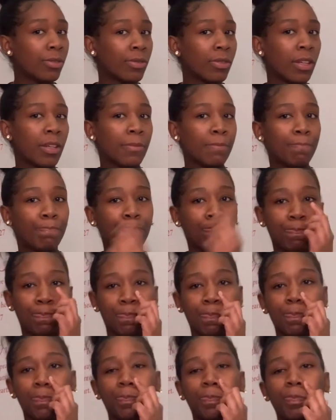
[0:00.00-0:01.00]
know.
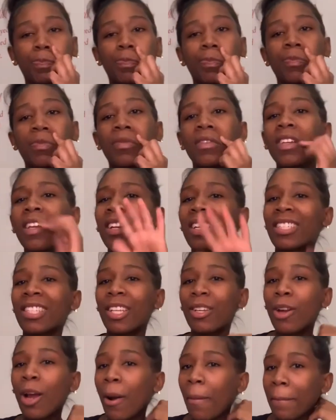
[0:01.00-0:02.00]
So
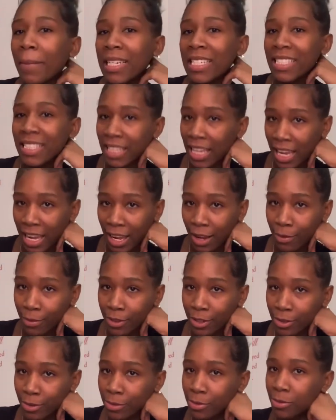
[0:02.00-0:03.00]
don't be scared when
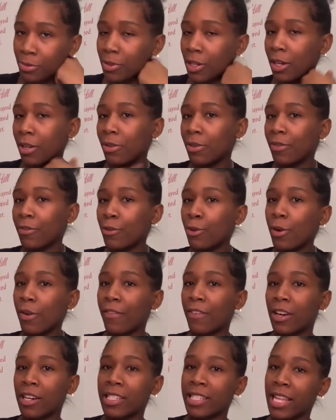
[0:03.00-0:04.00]
you, you know, if you're a
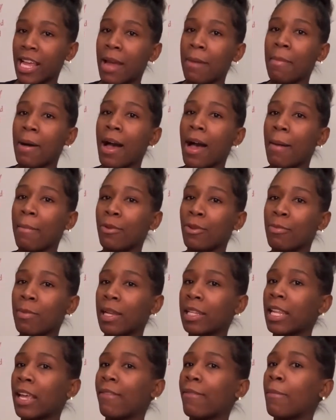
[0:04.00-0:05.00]
first time mom you you about
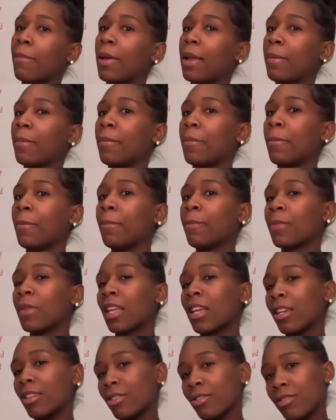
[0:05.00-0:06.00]
to have a baby.
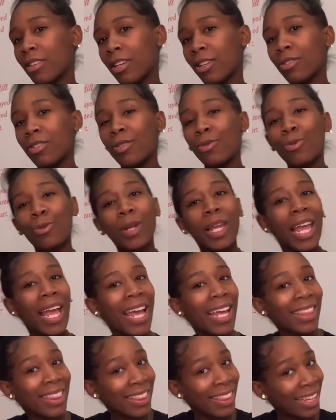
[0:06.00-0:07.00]
You know, you
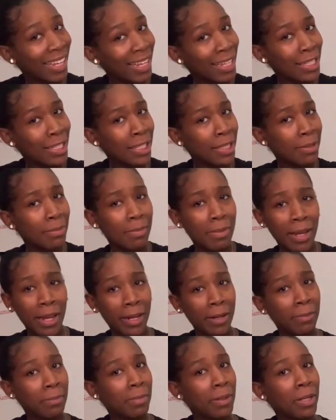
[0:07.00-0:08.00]
got this,
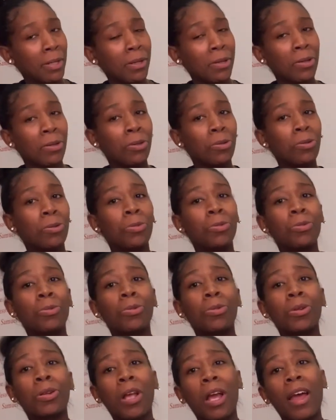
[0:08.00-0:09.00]
baby. You
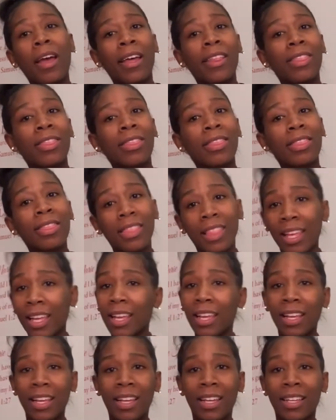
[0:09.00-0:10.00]
got
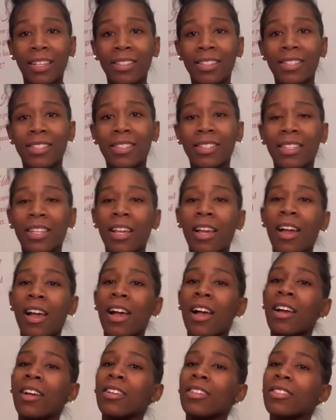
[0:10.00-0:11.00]
this.
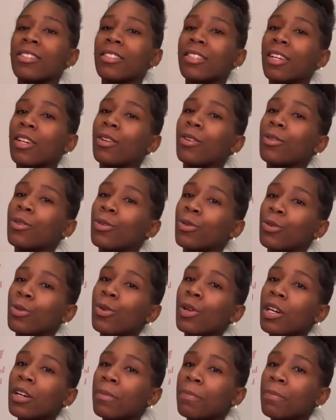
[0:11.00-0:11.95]
So,